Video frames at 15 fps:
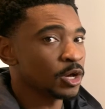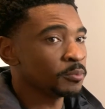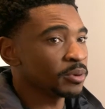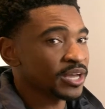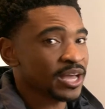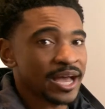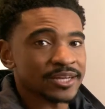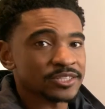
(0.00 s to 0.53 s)

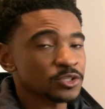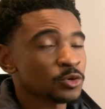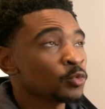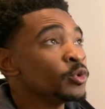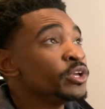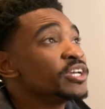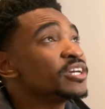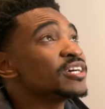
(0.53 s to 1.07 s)
But guys,
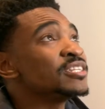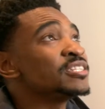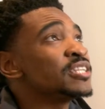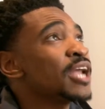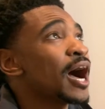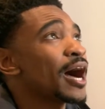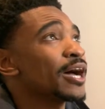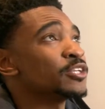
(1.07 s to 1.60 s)
we could
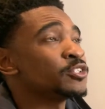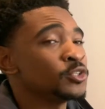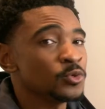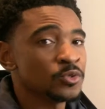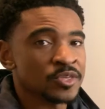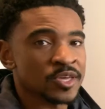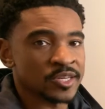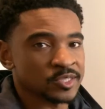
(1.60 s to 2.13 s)
not
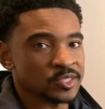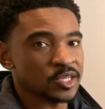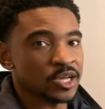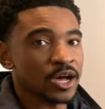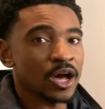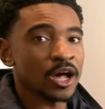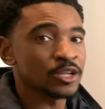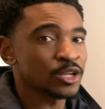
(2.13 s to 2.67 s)
do this
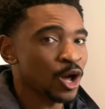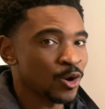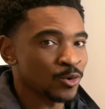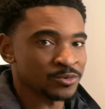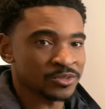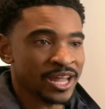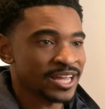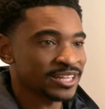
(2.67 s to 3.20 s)

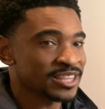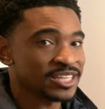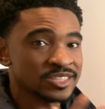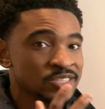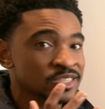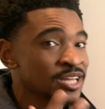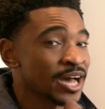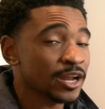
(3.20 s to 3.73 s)
alone. Like, this
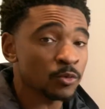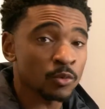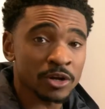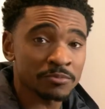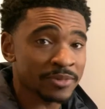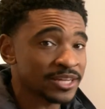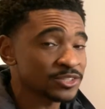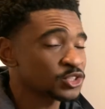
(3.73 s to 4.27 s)
is not a
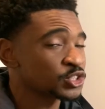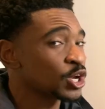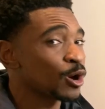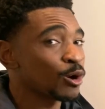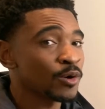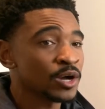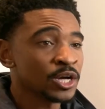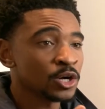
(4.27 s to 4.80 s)
one-man
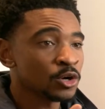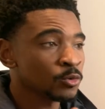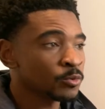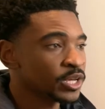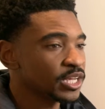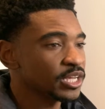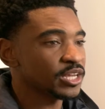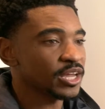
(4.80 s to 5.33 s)
show.
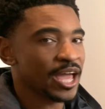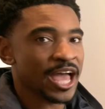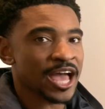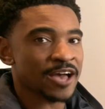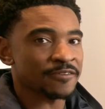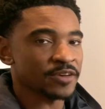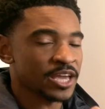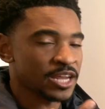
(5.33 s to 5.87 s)
We
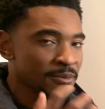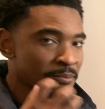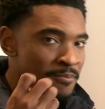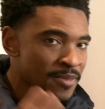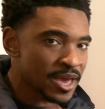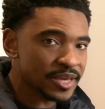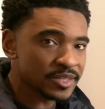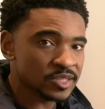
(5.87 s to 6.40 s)
have an
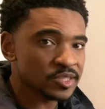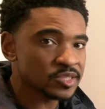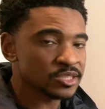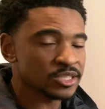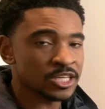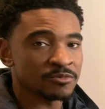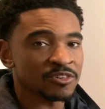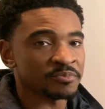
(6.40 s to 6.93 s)
amazing
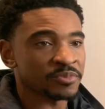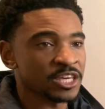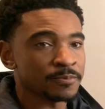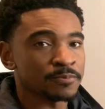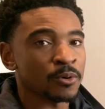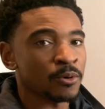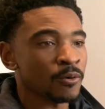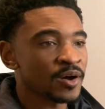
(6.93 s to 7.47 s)
team of
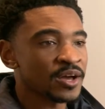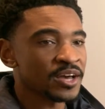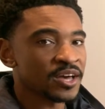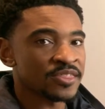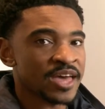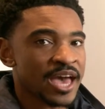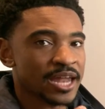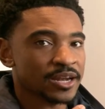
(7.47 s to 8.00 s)
people
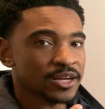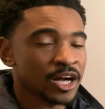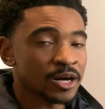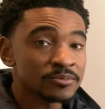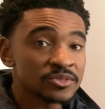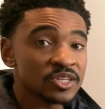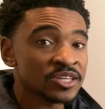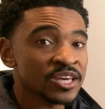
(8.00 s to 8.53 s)
that
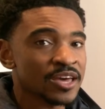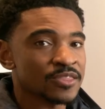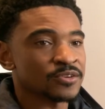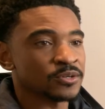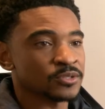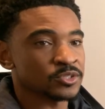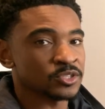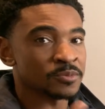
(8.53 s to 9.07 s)
come
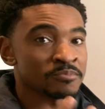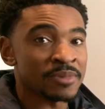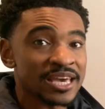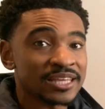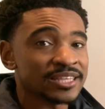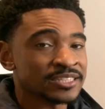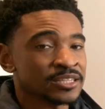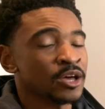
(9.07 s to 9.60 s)
together to
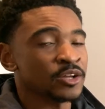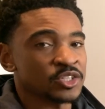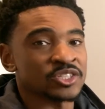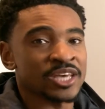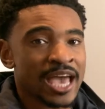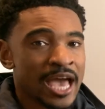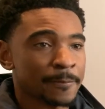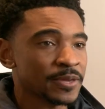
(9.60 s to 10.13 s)
make these
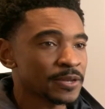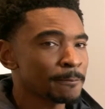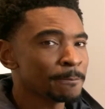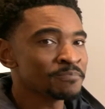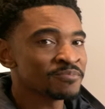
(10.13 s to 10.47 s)
launches happen.